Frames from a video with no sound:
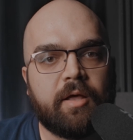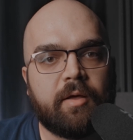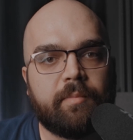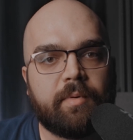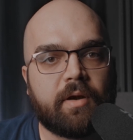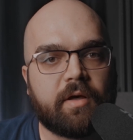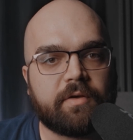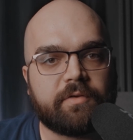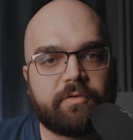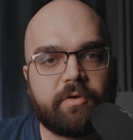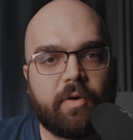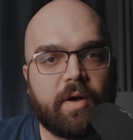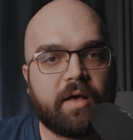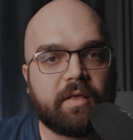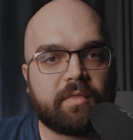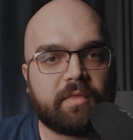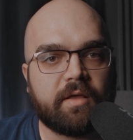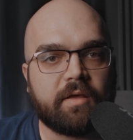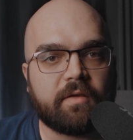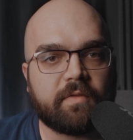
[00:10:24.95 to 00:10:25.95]
But also I
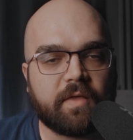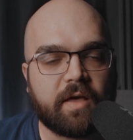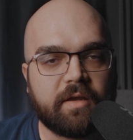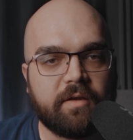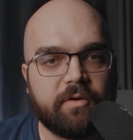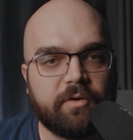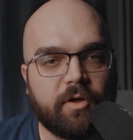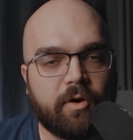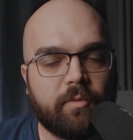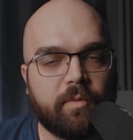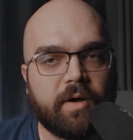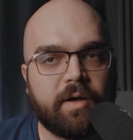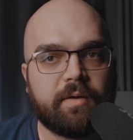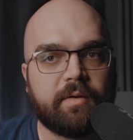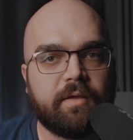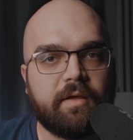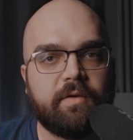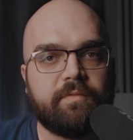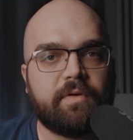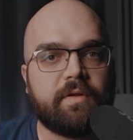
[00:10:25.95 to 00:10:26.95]
think that, you know what,
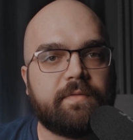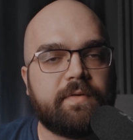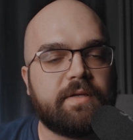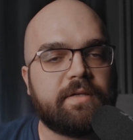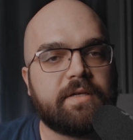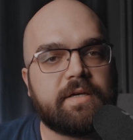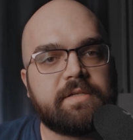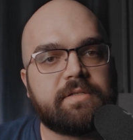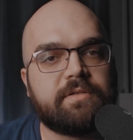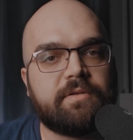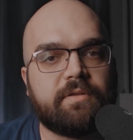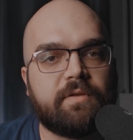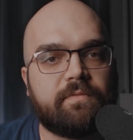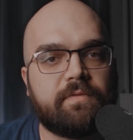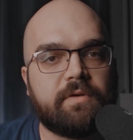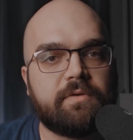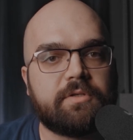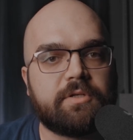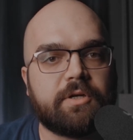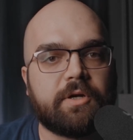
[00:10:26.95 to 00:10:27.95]
even if he does know the
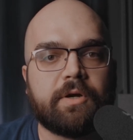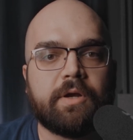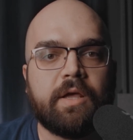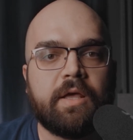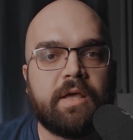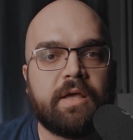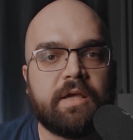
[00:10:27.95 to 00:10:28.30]
future,